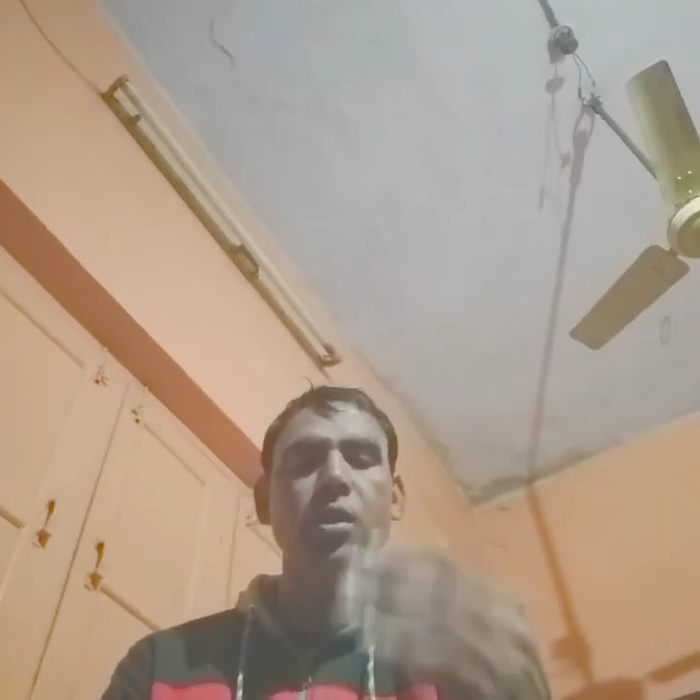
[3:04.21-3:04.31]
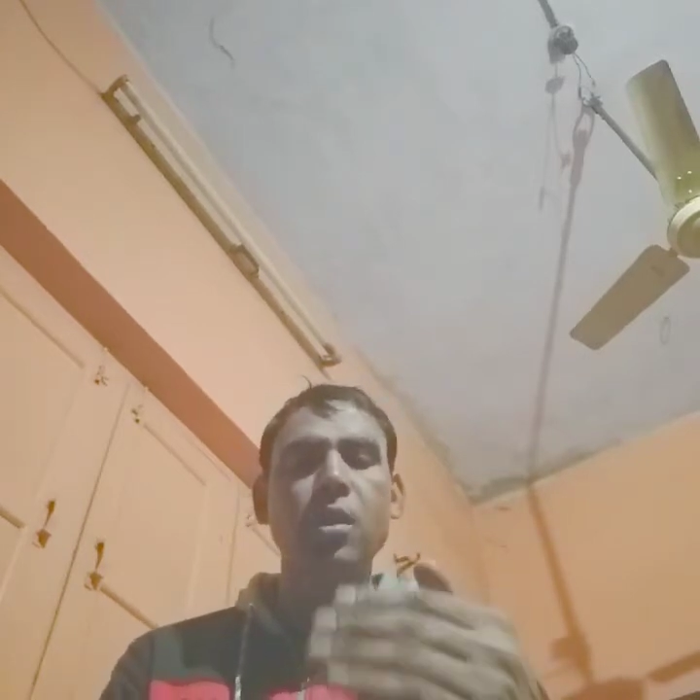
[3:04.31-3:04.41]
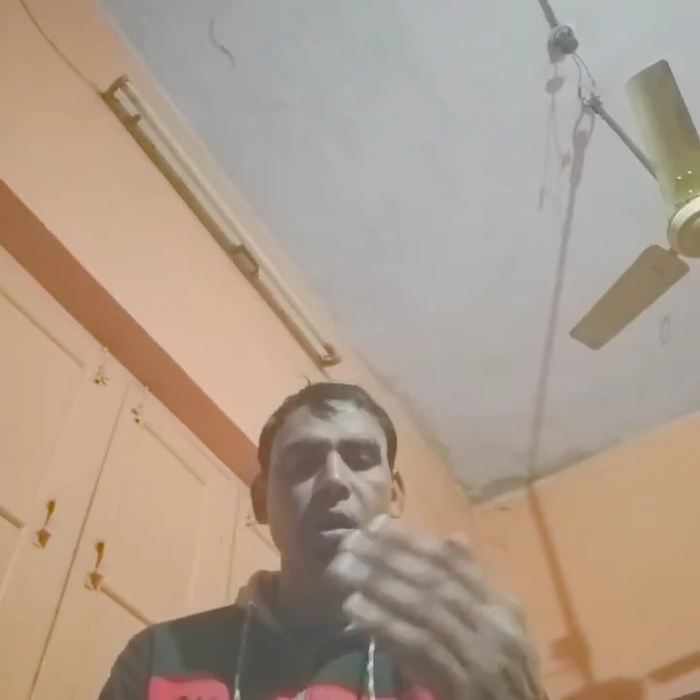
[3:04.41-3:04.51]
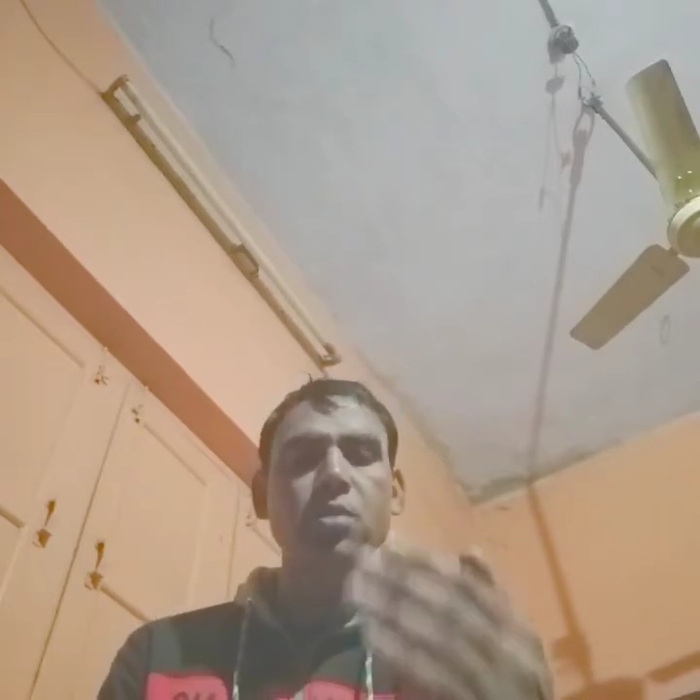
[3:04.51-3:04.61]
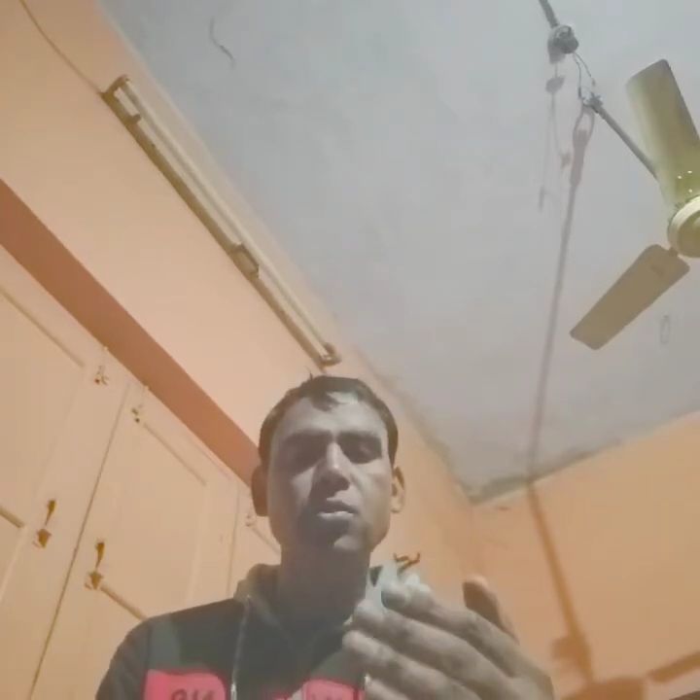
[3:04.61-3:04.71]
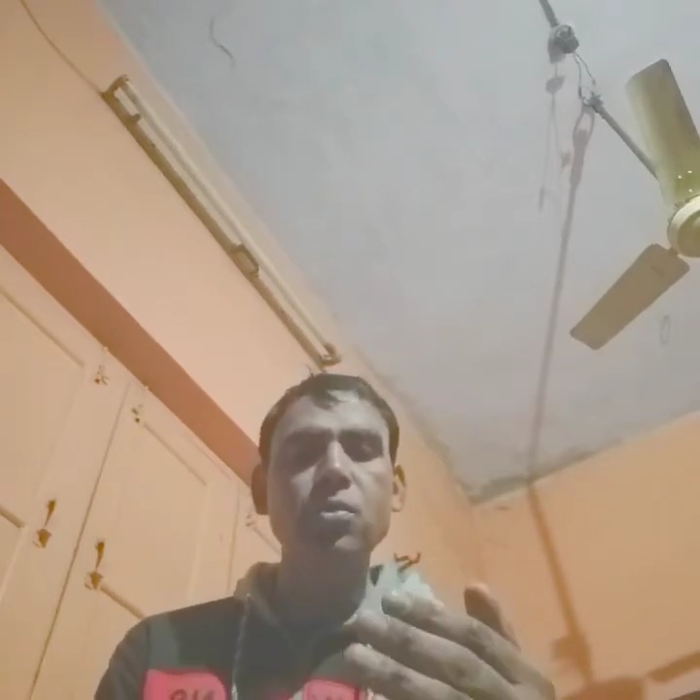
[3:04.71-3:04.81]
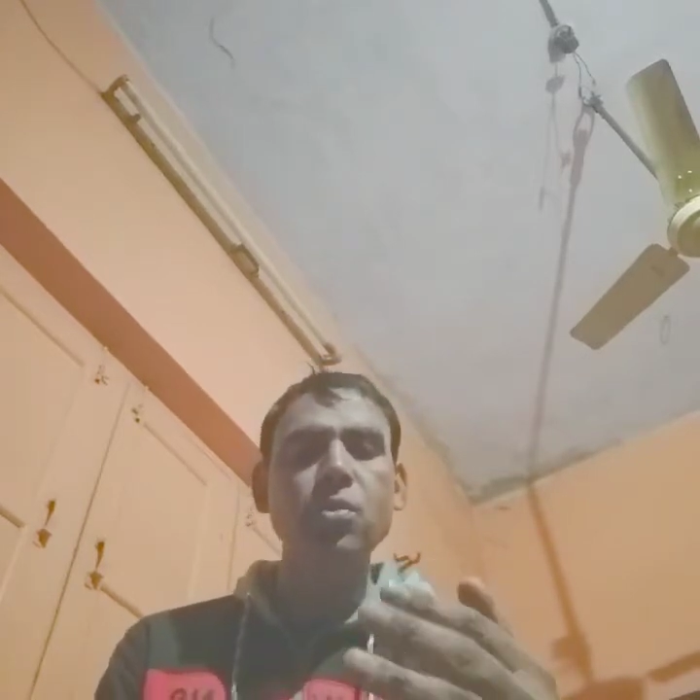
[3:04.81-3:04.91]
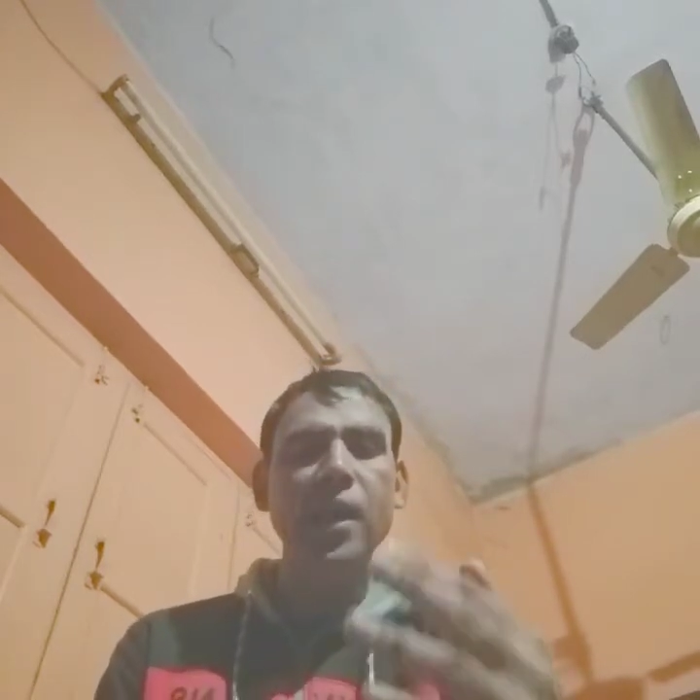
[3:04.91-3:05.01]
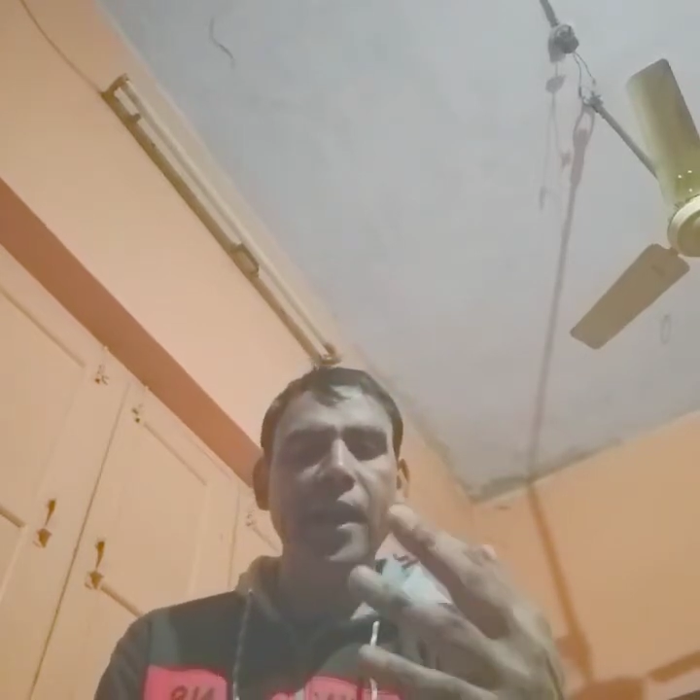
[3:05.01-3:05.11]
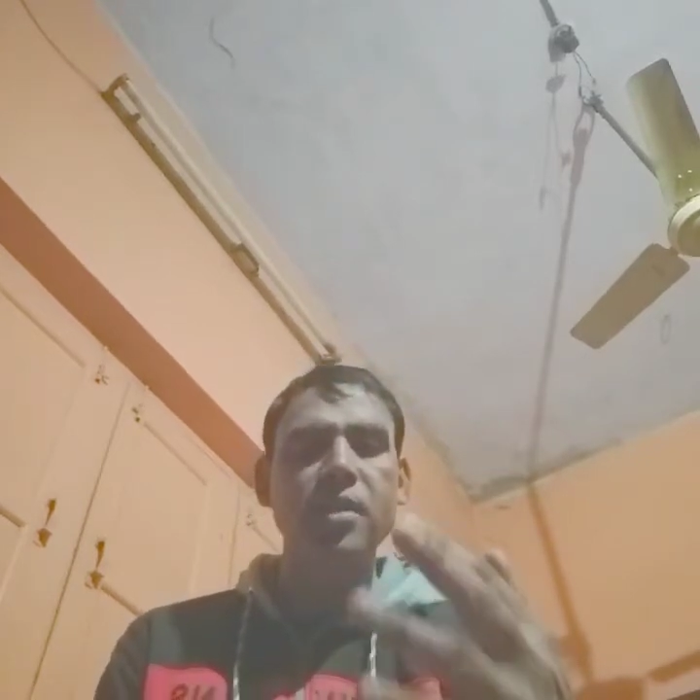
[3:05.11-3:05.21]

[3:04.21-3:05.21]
are also